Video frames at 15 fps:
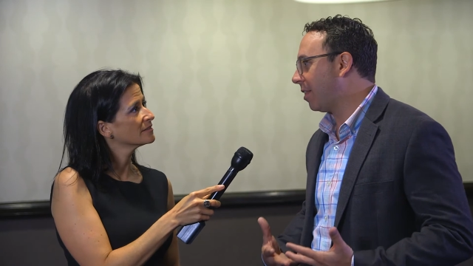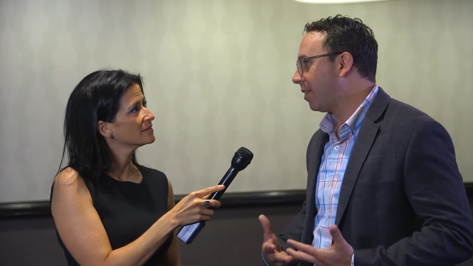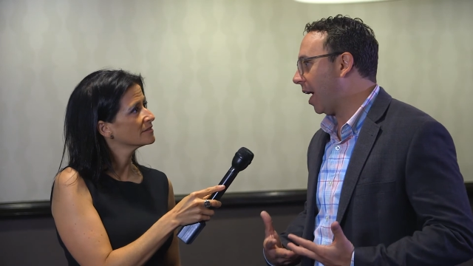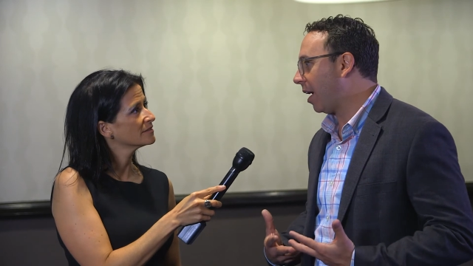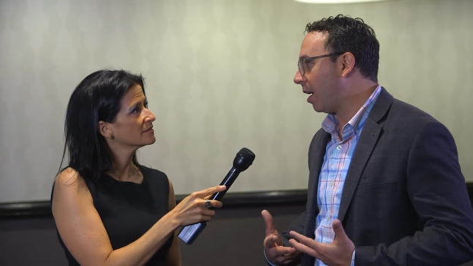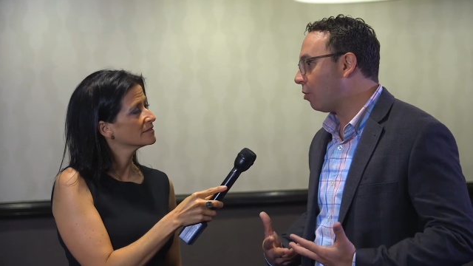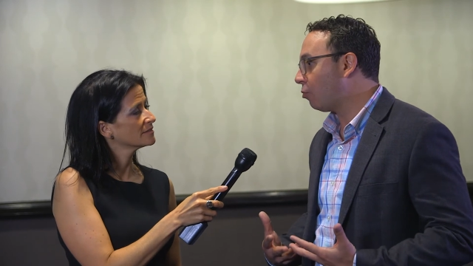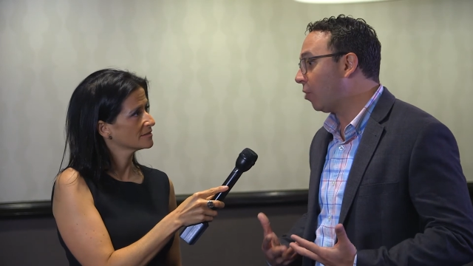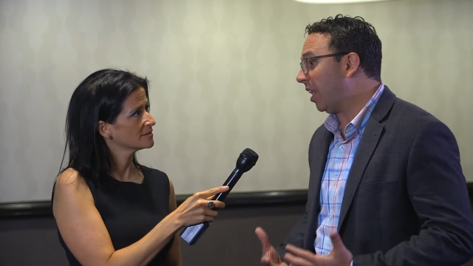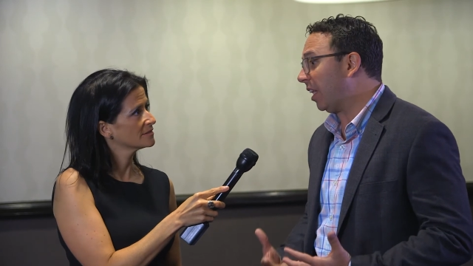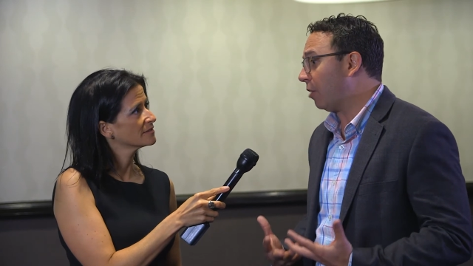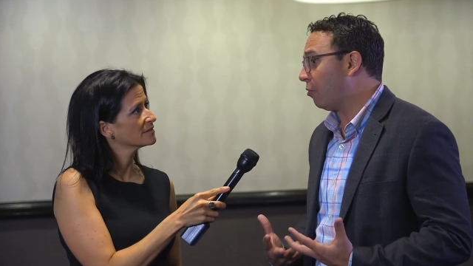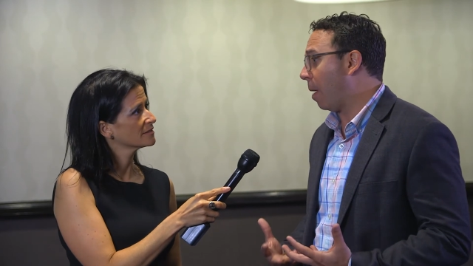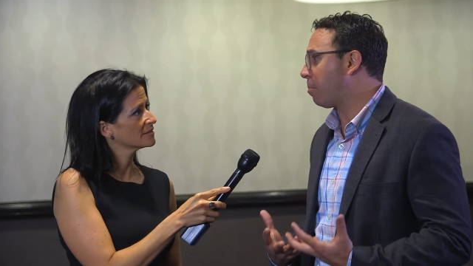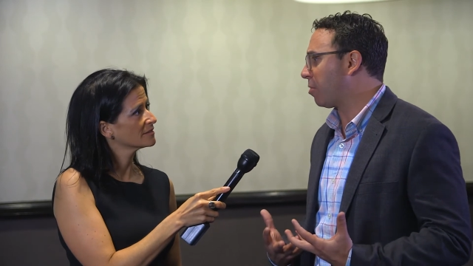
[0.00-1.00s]
Speaker 1: that
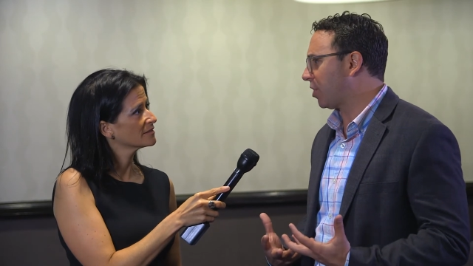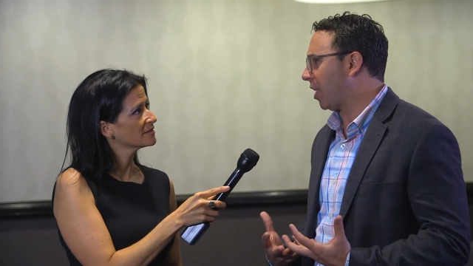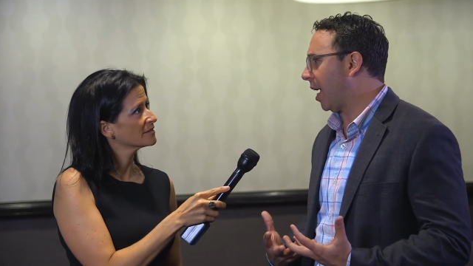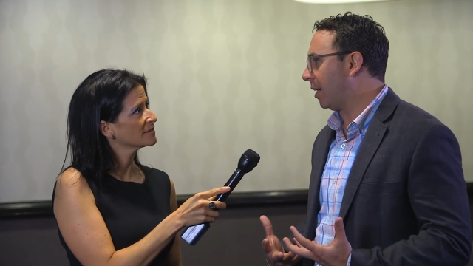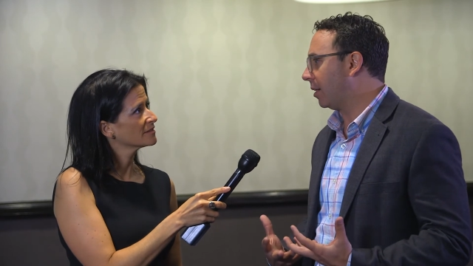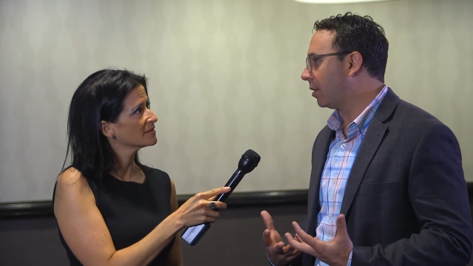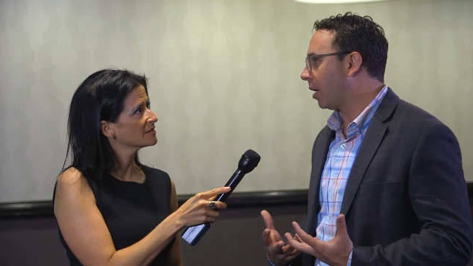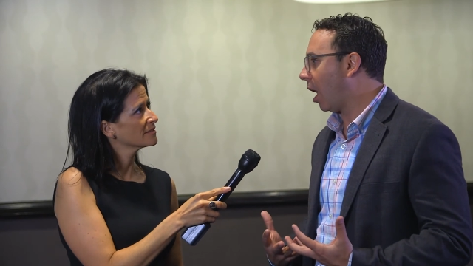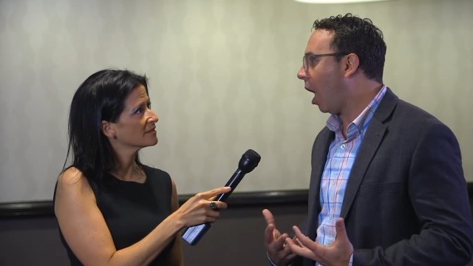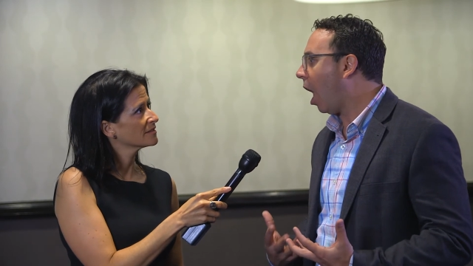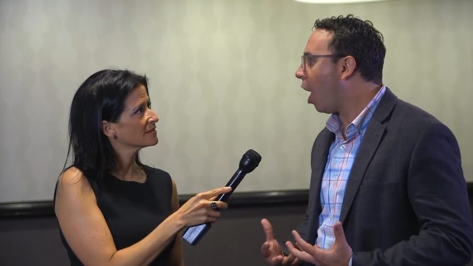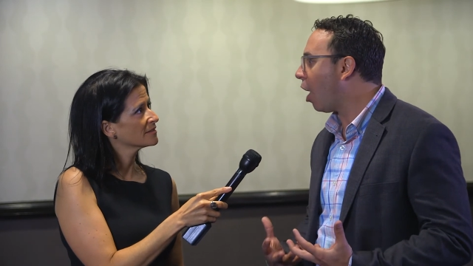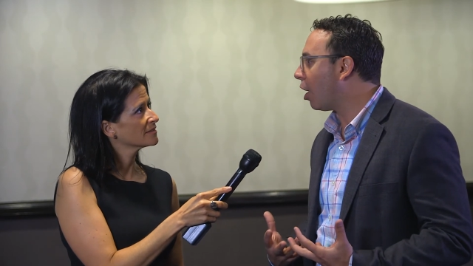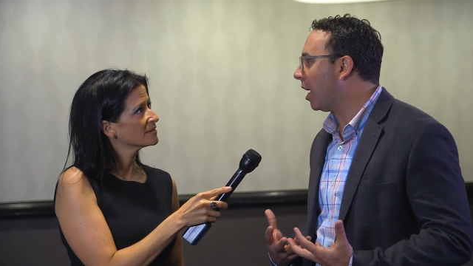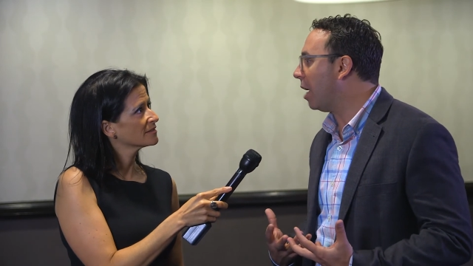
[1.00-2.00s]
really represent
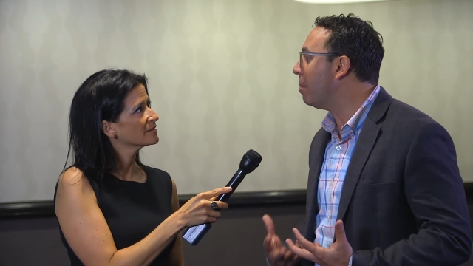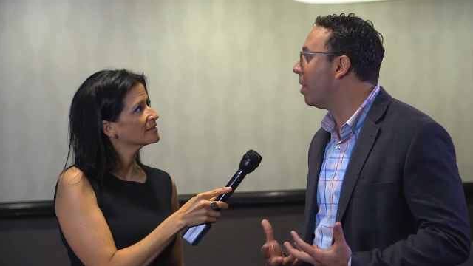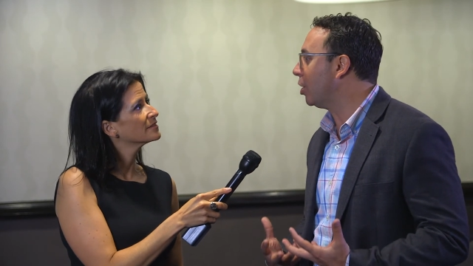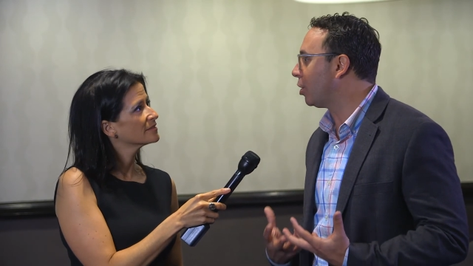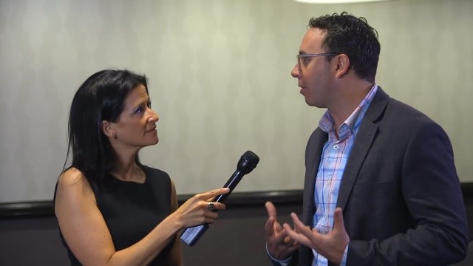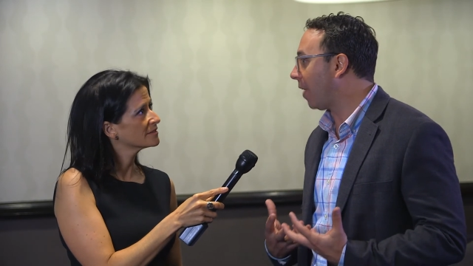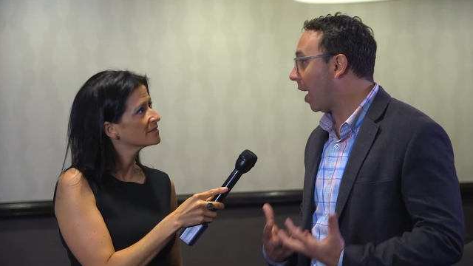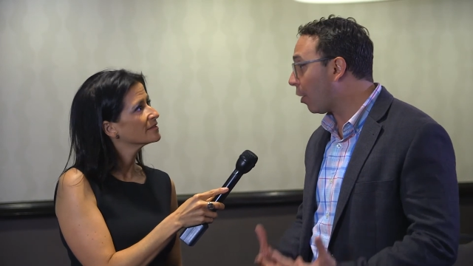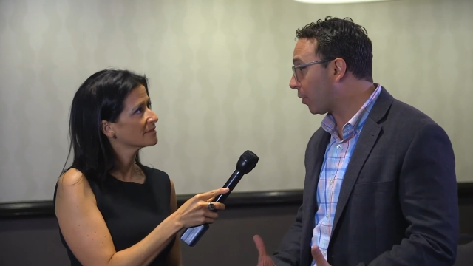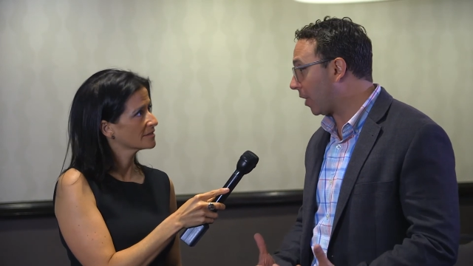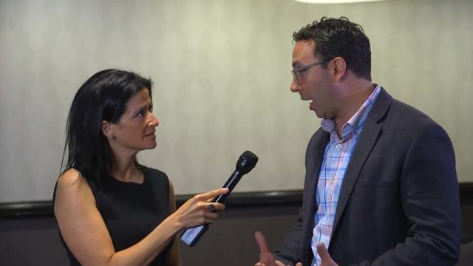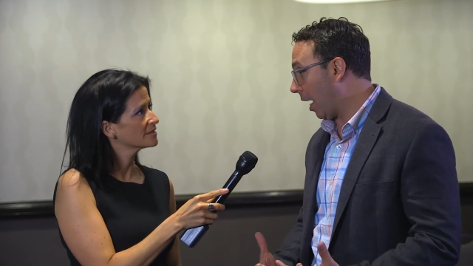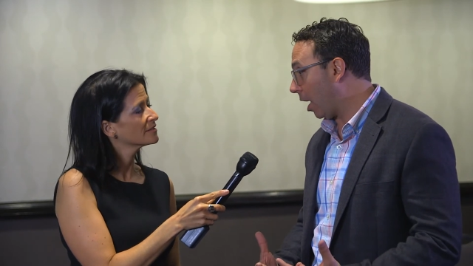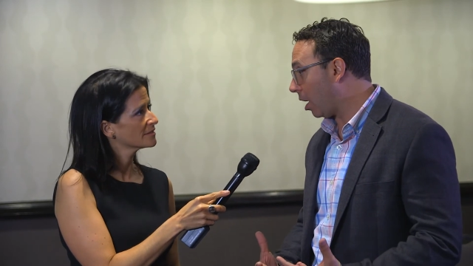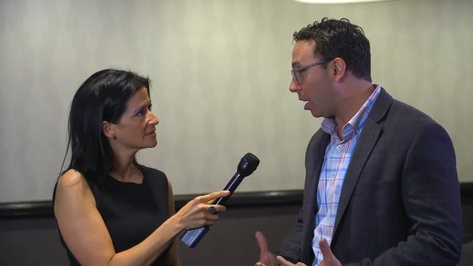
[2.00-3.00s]
uh, our image of
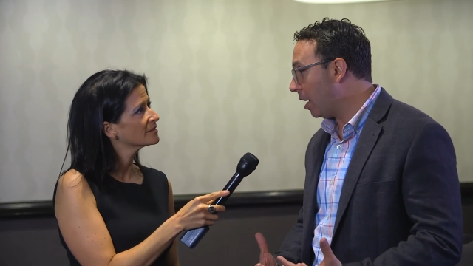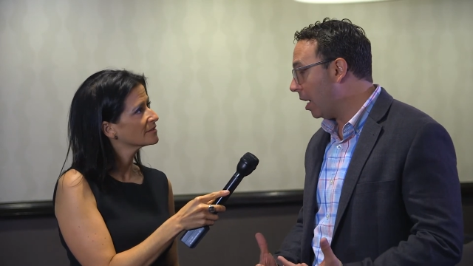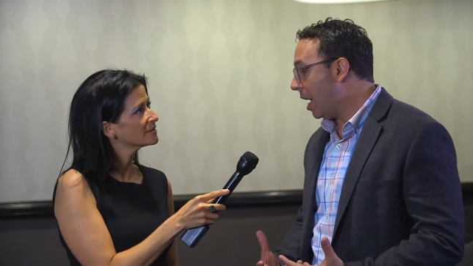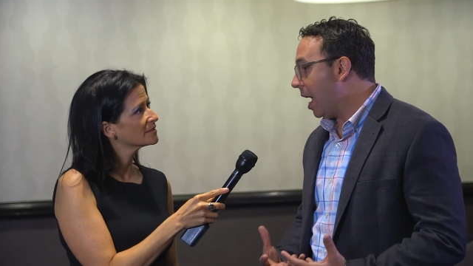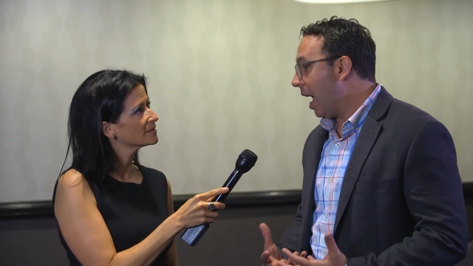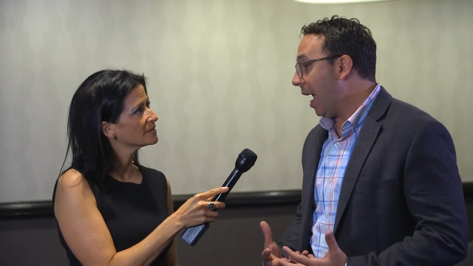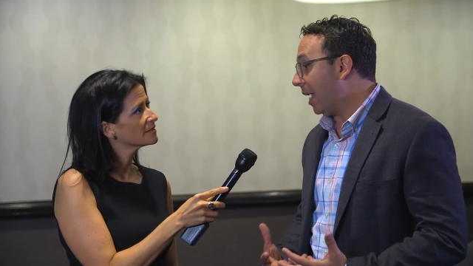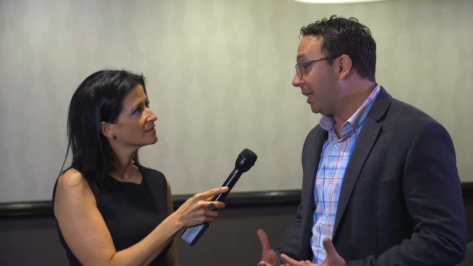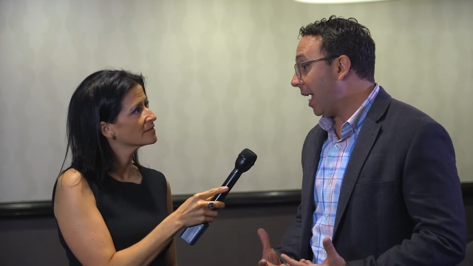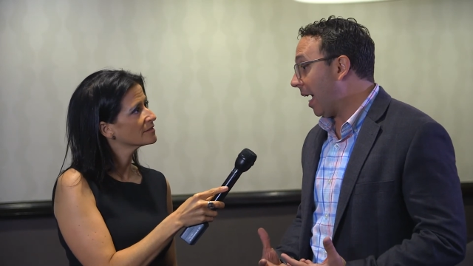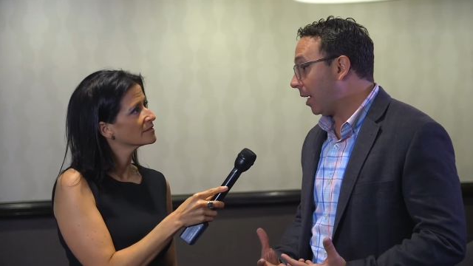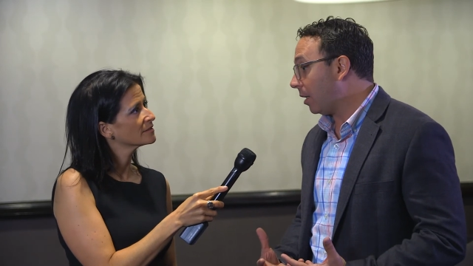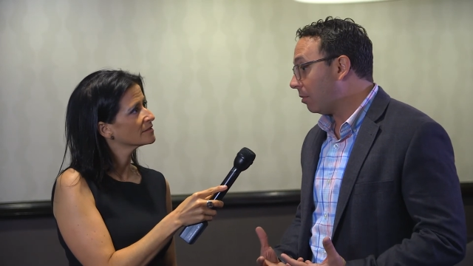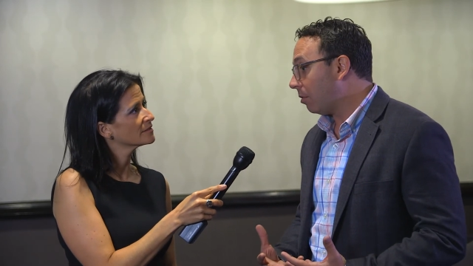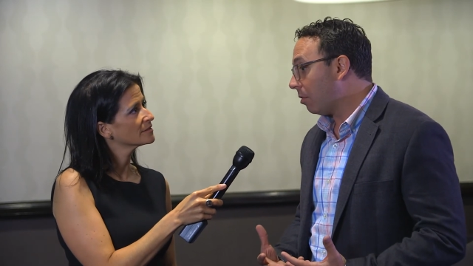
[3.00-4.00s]
healthcare, and
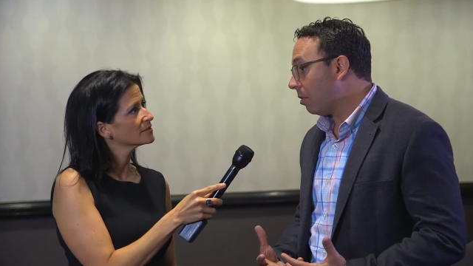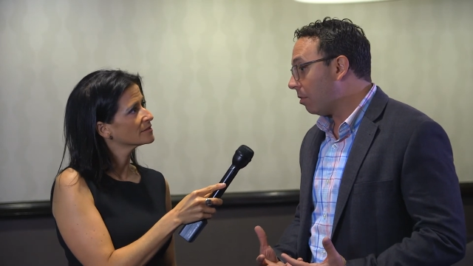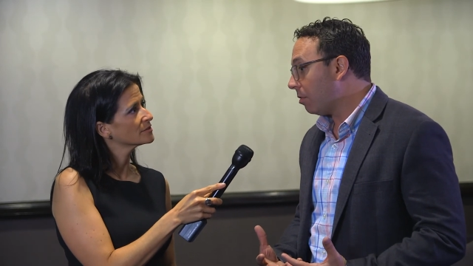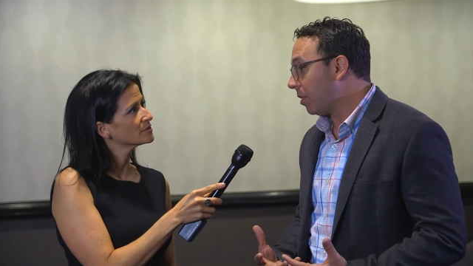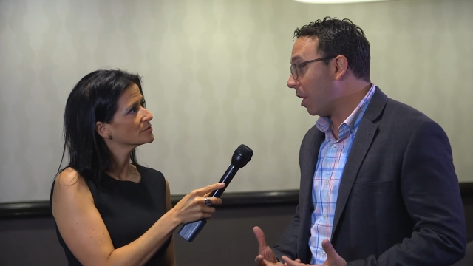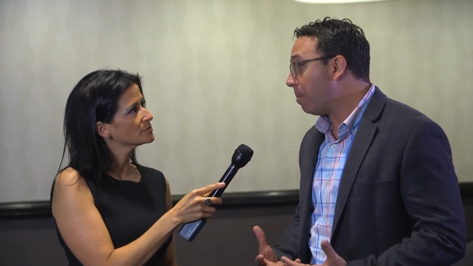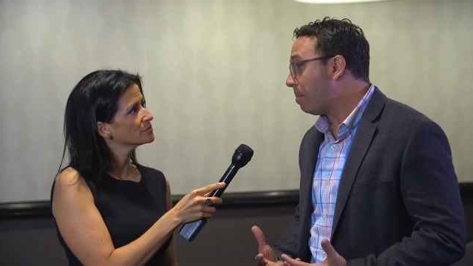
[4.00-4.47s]
yet they're